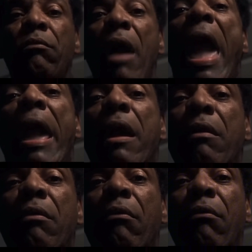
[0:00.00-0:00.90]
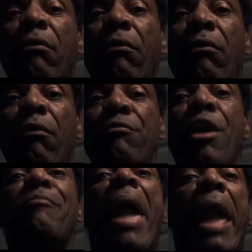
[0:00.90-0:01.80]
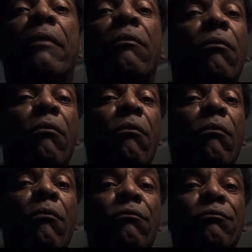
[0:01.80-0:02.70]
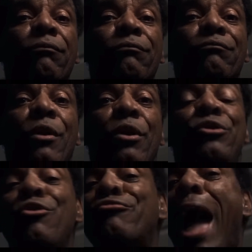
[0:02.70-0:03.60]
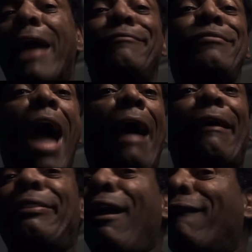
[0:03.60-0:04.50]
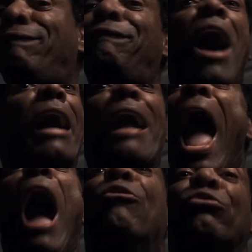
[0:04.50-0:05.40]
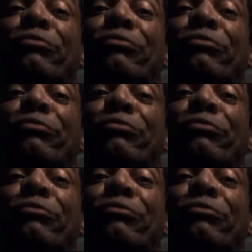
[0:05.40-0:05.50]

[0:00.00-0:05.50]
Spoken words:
Hey! Young man! You got knocked the fuck out!